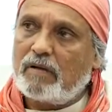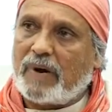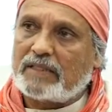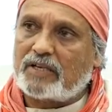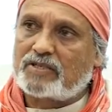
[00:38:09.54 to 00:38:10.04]

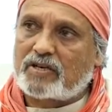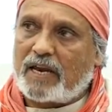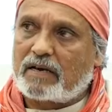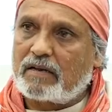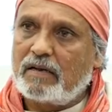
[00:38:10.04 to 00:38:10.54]
by the
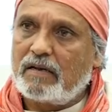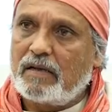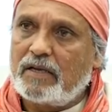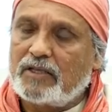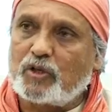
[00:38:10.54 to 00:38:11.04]
state.
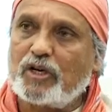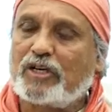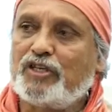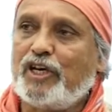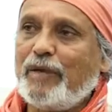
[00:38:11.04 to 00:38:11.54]
So the
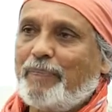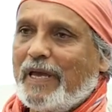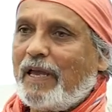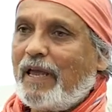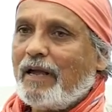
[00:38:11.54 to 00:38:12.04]

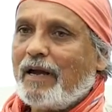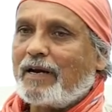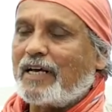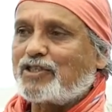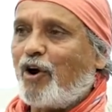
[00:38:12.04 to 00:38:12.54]
GDP
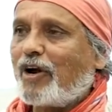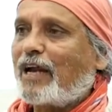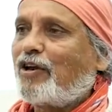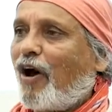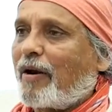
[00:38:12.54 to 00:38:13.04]
does not
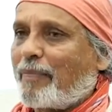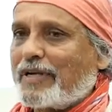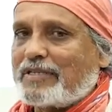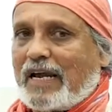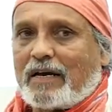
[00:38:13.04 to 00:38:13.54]
at all
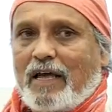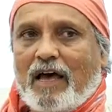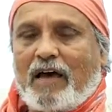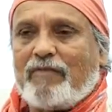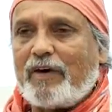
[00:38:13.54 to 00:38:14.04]
represent,
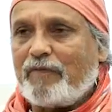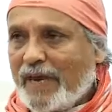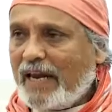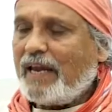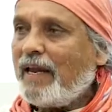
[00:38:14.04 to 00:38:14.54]
and when
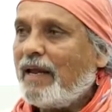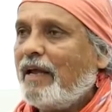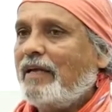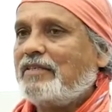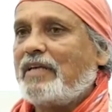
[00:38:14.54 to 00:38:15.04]
we
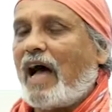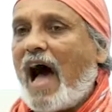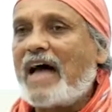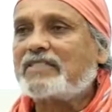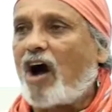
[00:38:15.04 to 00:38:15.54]

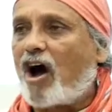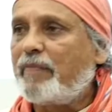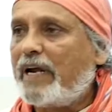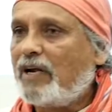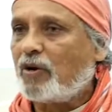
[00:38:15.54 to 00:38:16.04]
ask
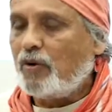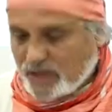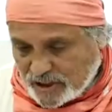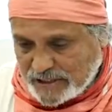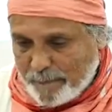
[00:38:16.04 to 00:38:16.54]
government to
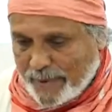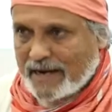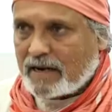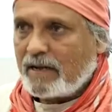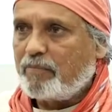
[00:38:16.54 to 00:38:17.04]

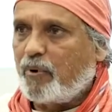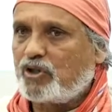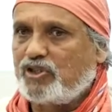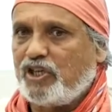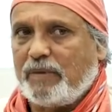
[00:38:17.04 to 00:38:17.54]
separate
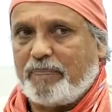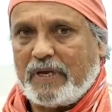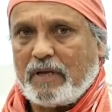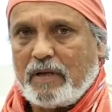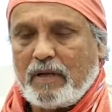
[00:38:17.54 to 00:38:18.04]
both
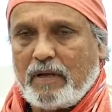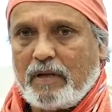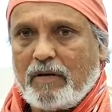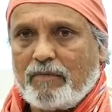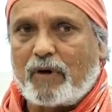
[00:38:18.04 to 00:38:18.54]
GDP
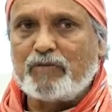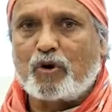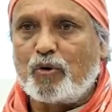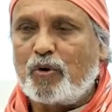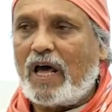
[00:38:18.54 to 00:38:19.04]
from
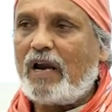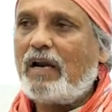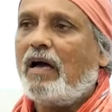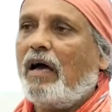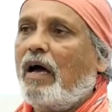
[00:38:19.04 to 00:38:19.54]
the
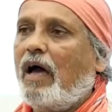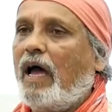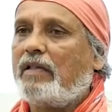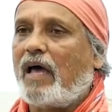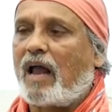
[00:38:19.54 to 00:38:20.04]
rural
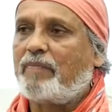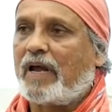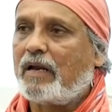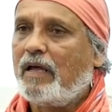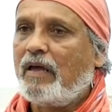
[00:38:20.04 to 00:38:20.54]
and the
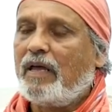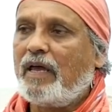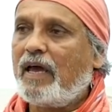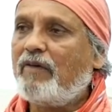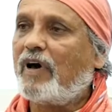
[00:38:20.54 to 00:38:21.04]
urban,
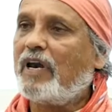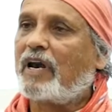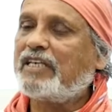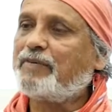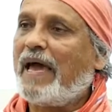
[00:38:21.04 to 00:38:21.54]
here one
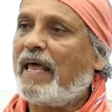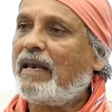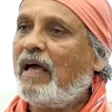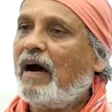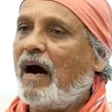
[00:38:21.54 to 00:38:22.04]
rich
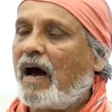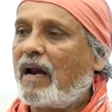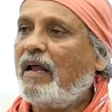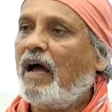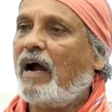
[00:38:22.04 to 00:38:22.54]
man
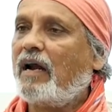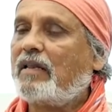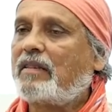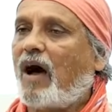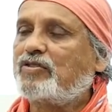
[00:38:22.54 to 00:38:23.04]
earns
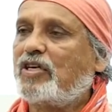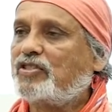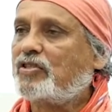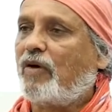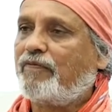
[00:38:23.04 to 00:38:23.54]

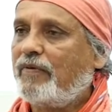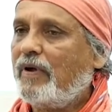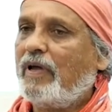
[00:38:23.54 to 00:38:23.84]
thousands of